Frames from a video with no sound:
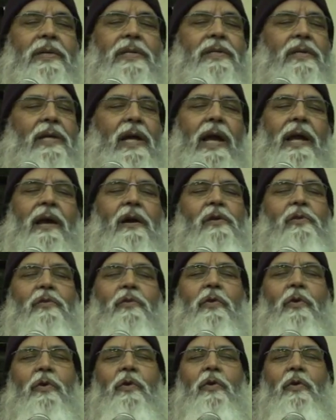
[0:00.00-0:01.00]
He said, I
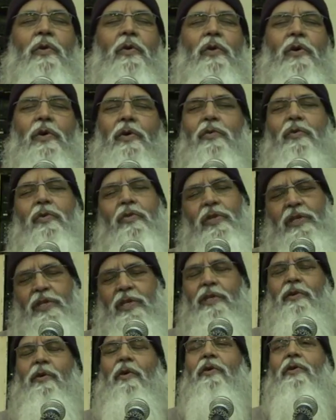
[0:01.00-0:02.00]
also don't know. So this
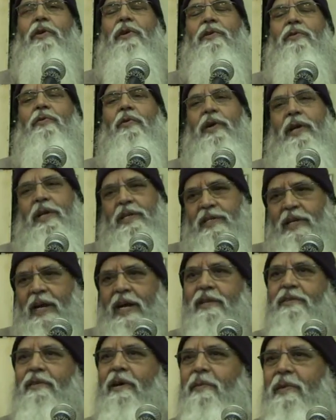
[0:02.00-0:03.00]
is how it is. Okay,
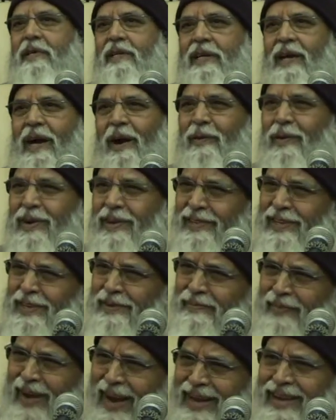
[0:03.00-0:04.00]
start, Swamiji. How does
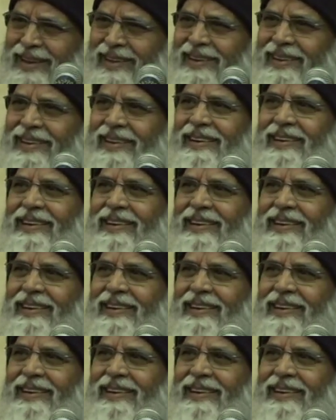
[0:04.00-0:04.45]
it matter?